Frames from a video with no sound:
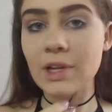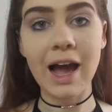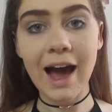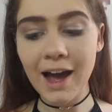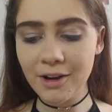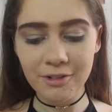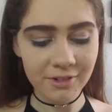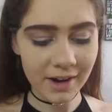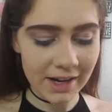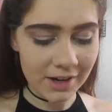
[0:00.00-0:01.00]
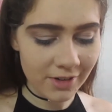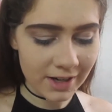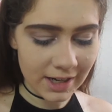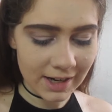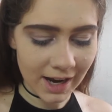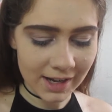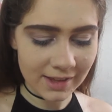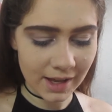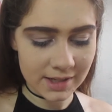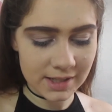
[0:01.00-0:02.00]
I really like
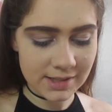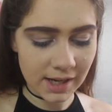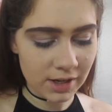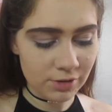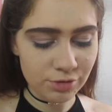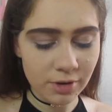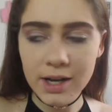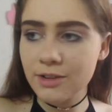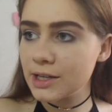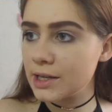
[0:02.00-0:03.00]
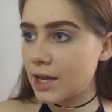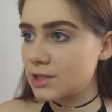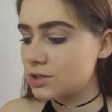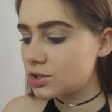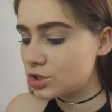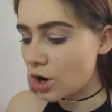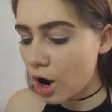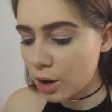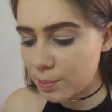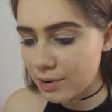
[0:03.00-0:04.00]
that. It's like a really nice
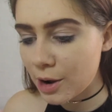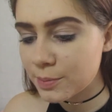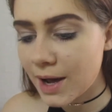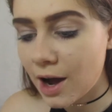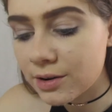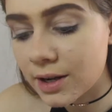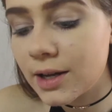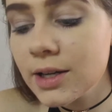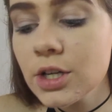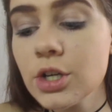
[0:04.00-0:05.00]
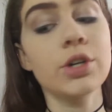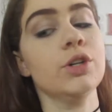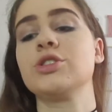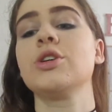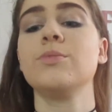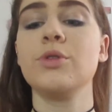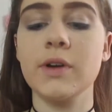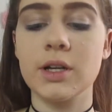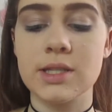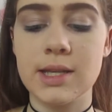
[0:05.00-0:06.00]
dark brown powder. So moving
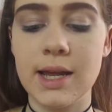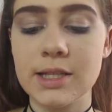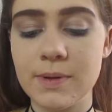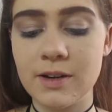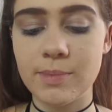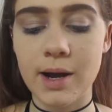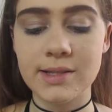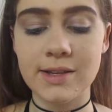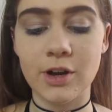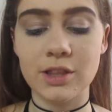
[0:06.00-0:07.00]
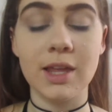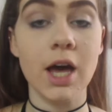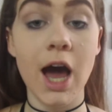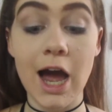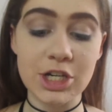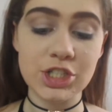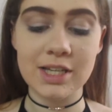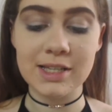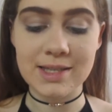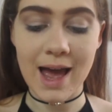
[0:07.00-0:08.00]
on to the next bit of brows, I've got the
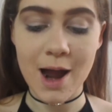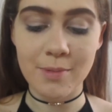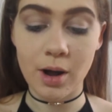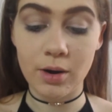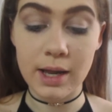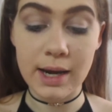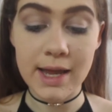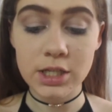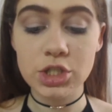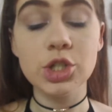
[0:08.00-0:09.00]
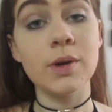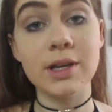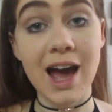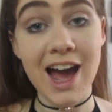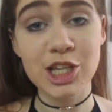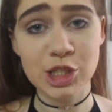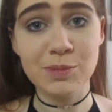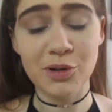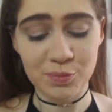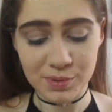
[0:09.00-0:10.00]
Usher's Eyebrow Let You in High
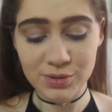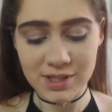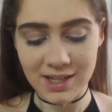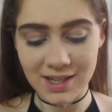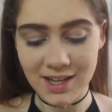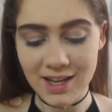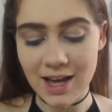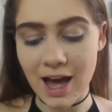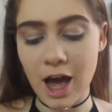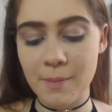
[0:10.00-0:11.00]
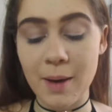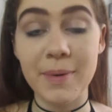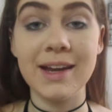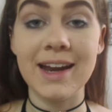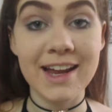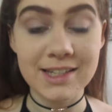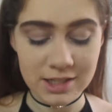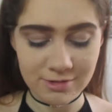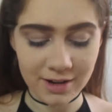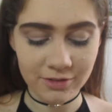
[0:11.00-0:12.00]
Spirit Beauty. I paid
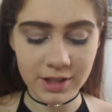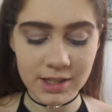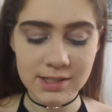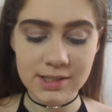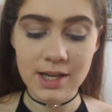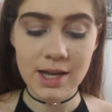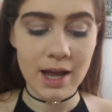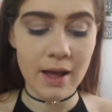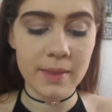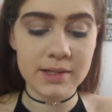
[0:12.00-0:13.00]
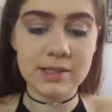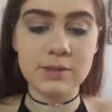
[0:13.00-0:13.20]
18 rand for this, and this is